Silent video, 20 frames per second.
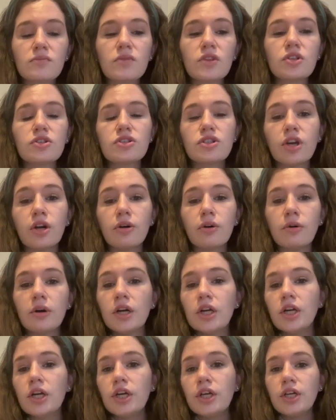So,
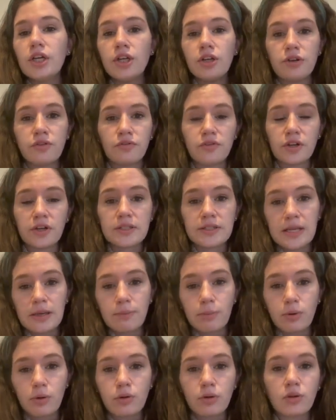For
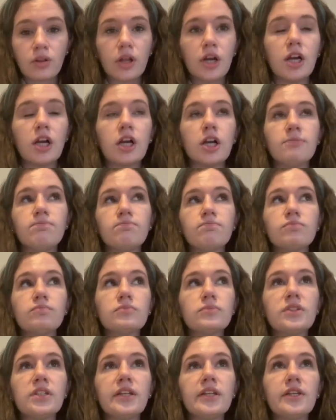example,
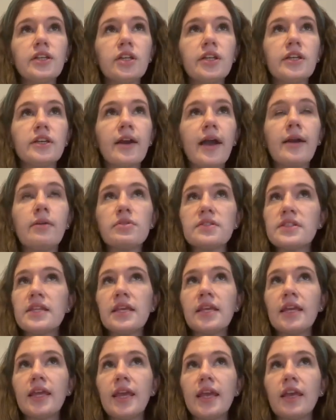I was
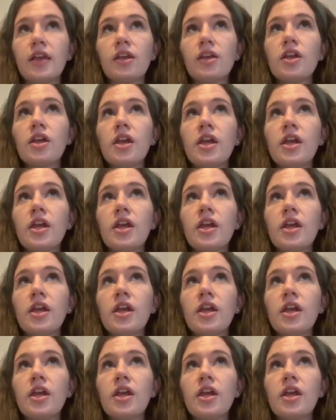thinking